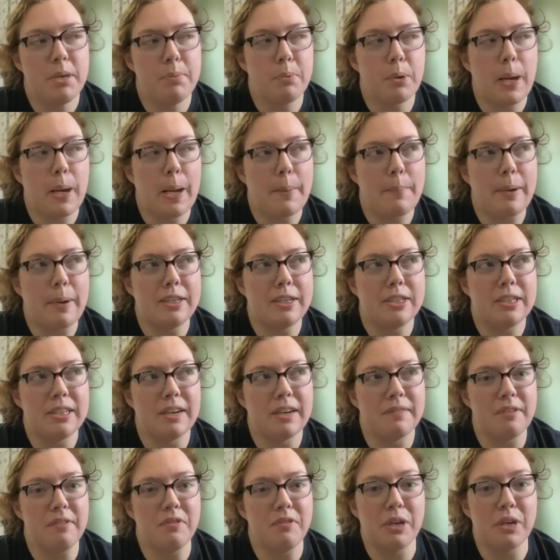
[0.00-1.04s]
people got to buy
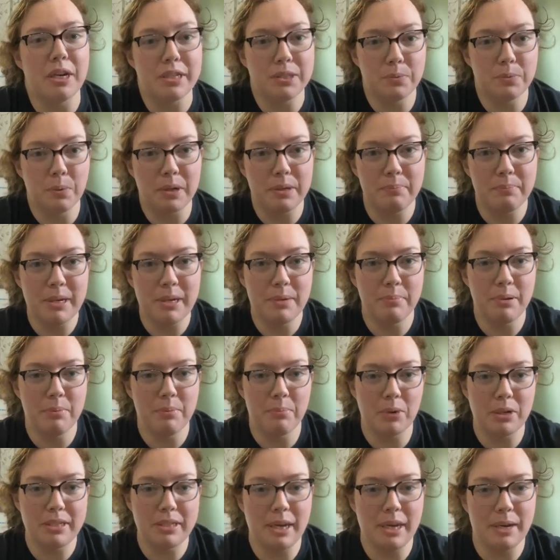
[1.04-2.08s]
stuff if you guys want me to put
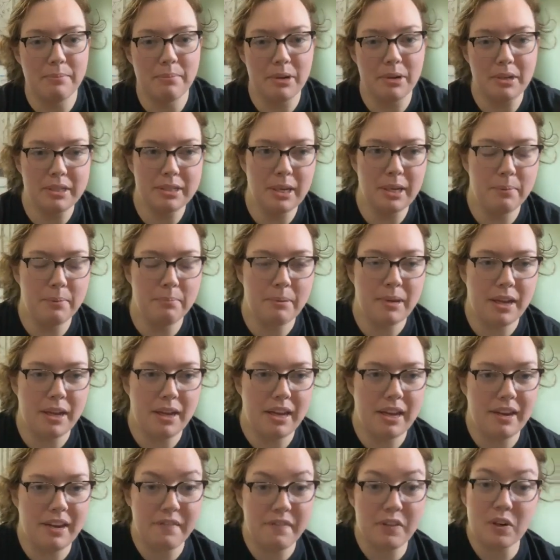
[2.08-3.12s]
more sign books up.
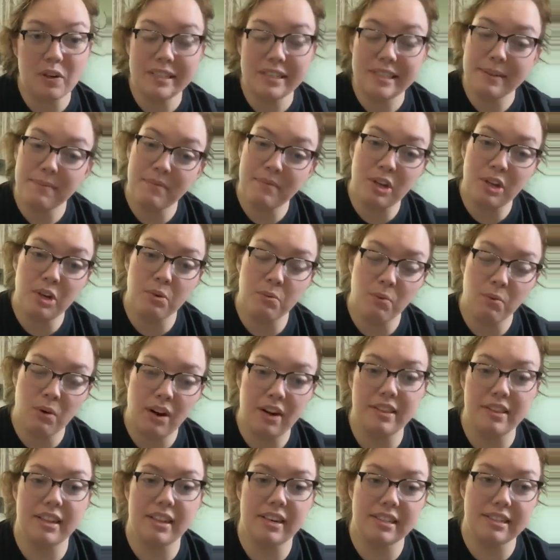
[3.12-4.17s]
If there is something you
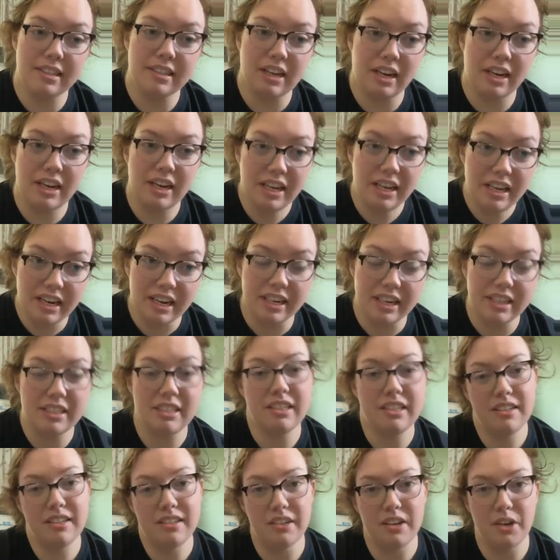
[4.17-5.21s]
want that is not in
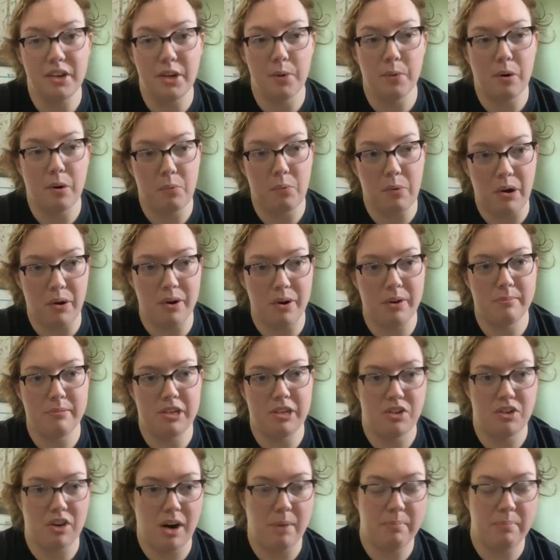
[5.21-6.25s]
it, you are welcome
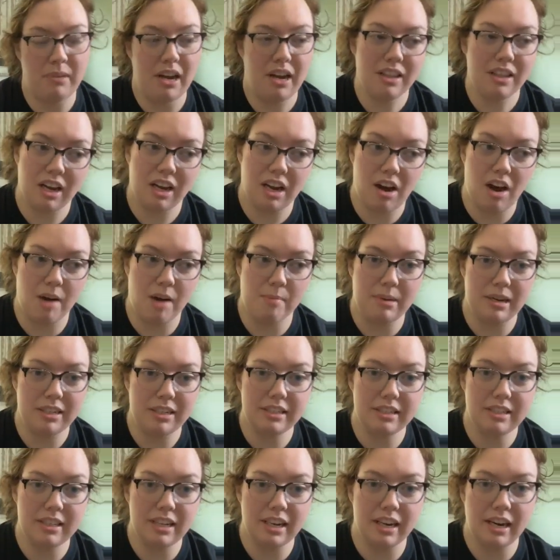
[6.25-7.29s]
to drop that in the
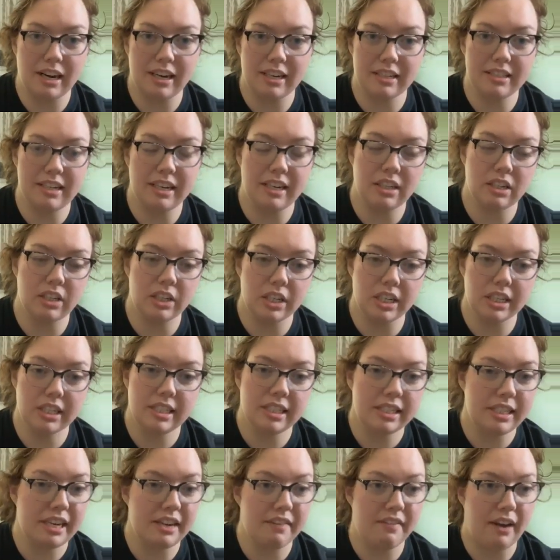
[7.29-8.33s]
comments and I can take a look and
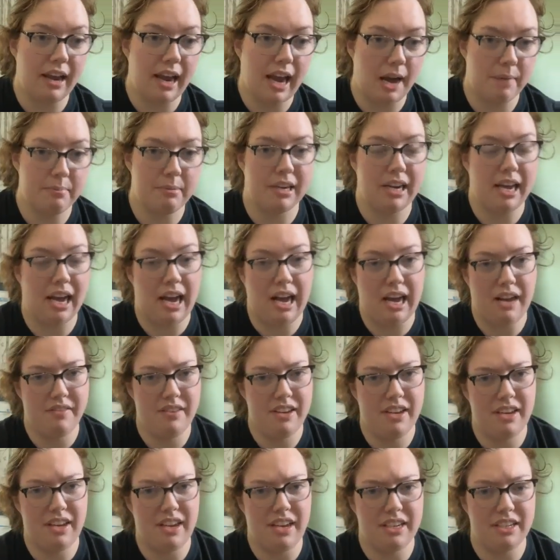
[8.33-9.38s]
see if I happen to have
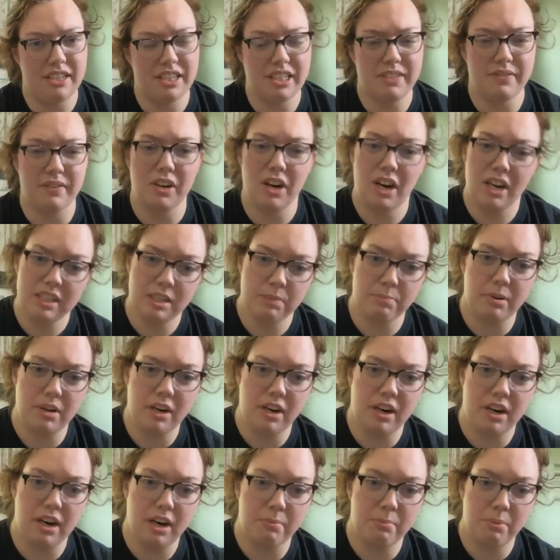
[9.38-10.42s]
it and just forgot to put
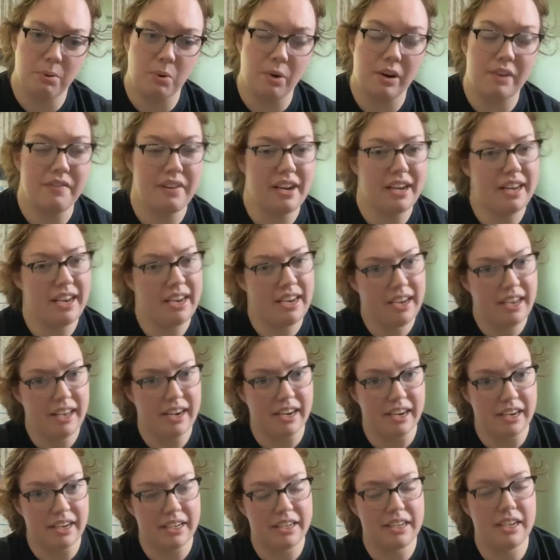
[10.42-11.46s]
it up or if I can get
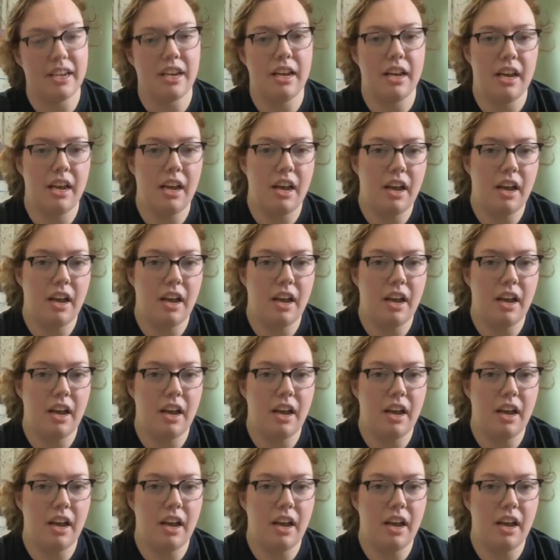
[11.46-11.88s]
it.